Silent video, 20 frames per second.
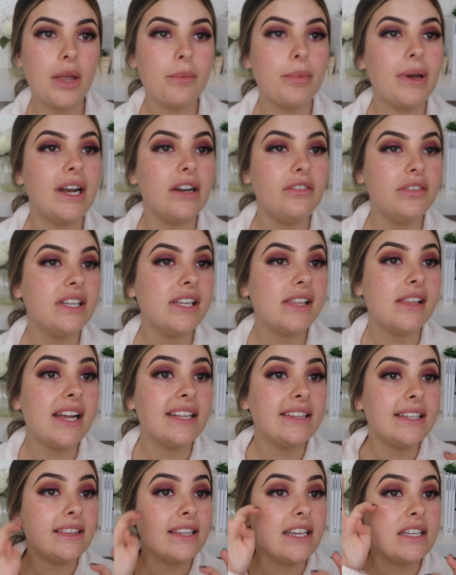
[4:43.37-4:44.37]
But I really
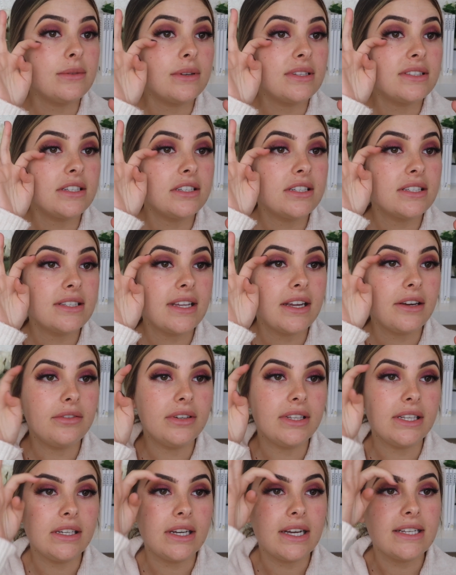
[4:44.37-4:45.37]
like that these ones are just like
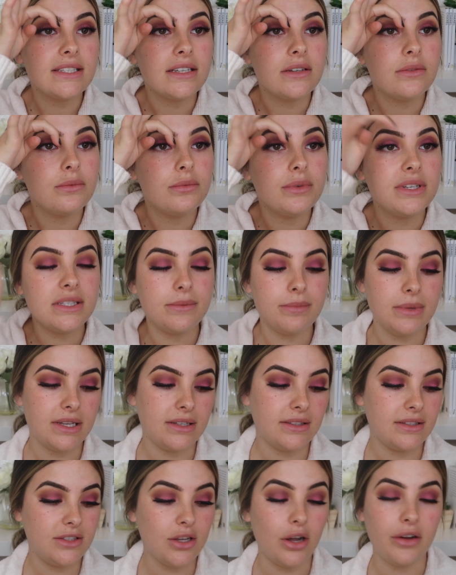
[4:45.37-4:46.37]
really nice and wispy
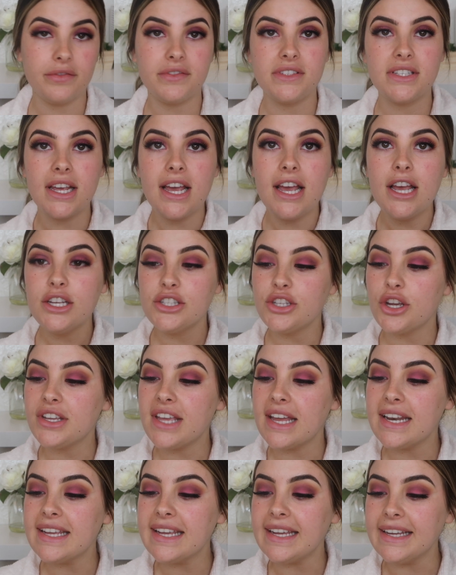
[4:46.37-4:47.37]
and soft. So
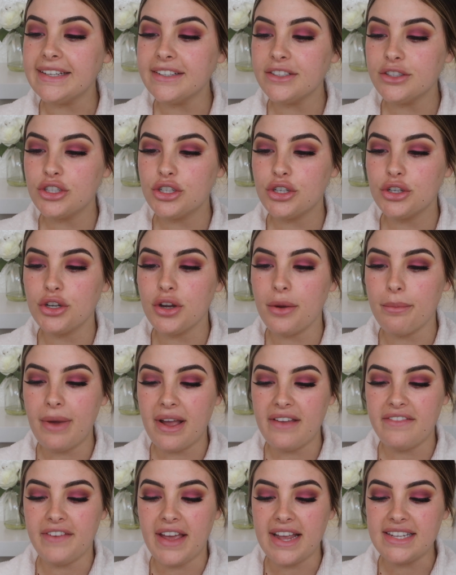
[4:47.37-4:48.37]
getting into
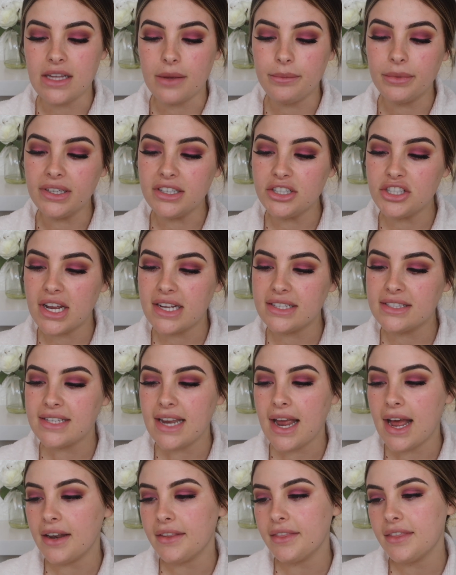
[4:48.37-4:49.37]
my face, I'm going to
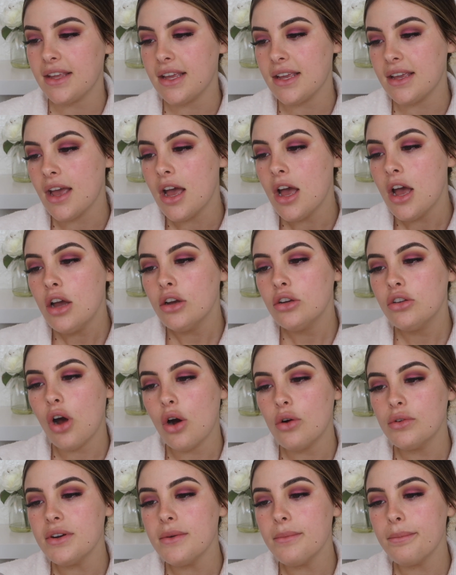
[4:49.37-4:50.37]
test out the
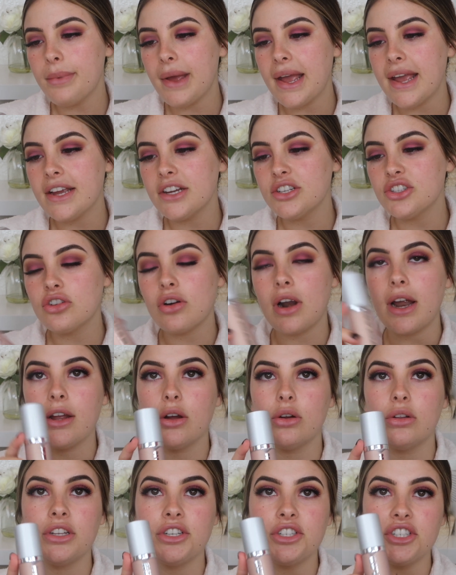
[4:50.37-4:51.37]
Golden Beige
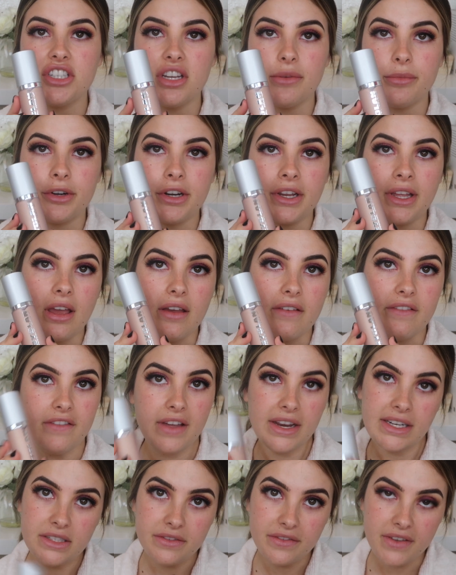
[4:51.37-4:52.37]
Crayolan Shimmering
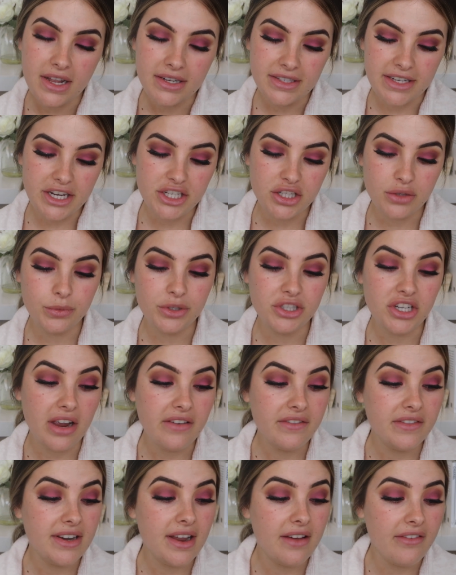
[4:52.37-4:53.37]
Event Foundation, which
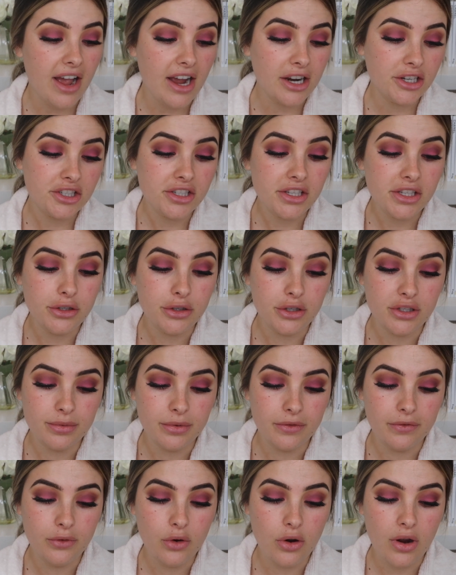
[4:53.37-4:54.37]
I've never actually used
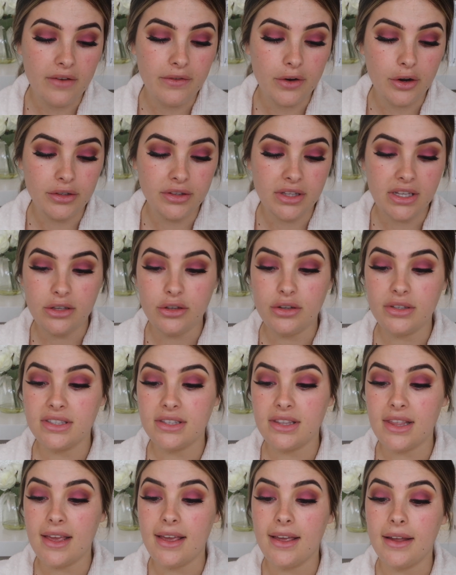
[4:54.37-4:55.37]
before. I've only
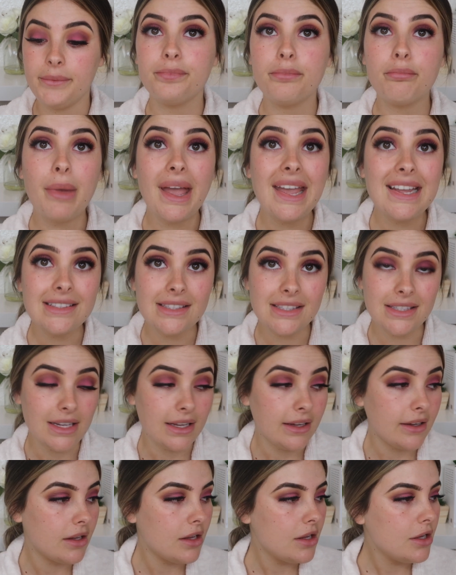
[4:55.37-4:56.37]
used their paint
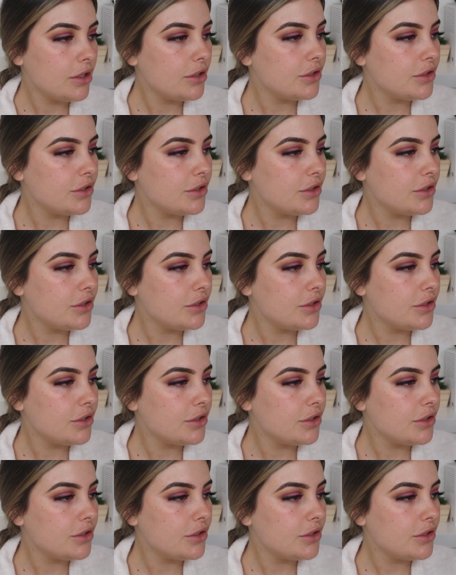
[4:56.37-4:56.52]
stick.